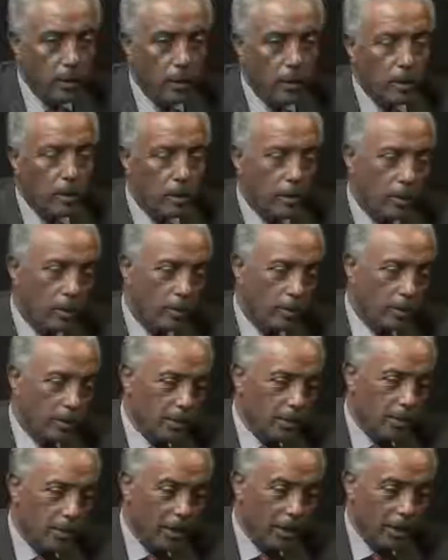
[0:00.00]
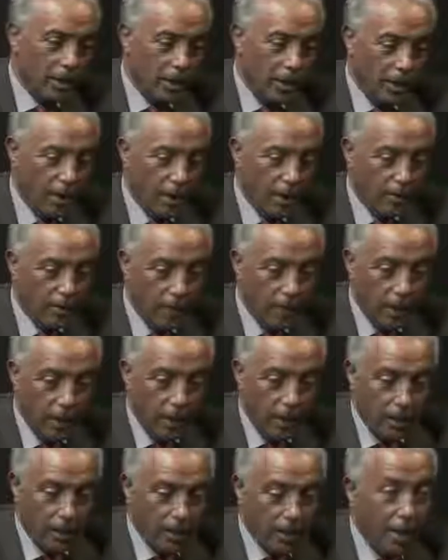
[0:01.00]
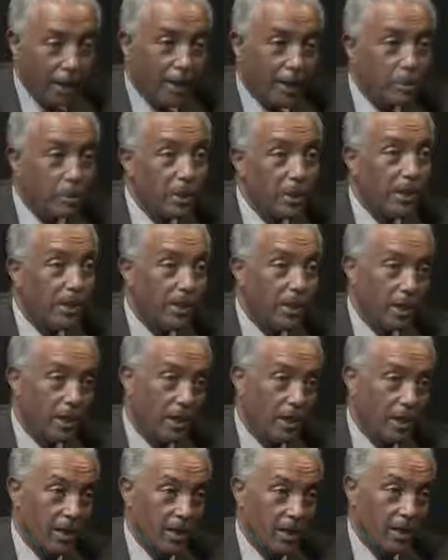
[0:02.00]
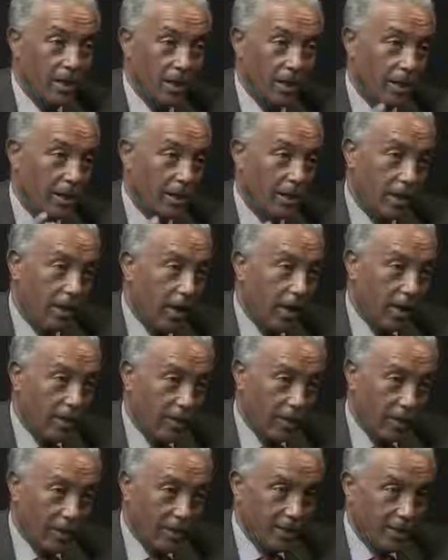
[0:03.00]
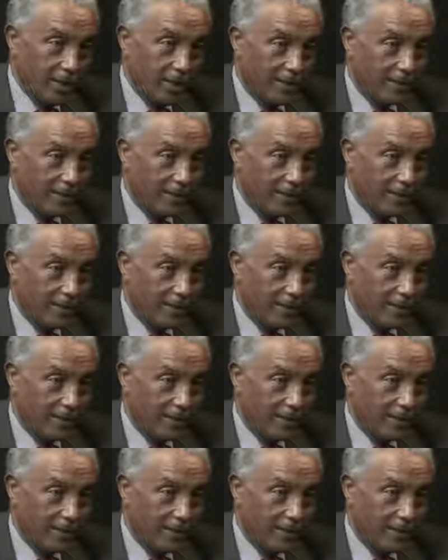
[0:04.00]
you know, it's like building a high-rise.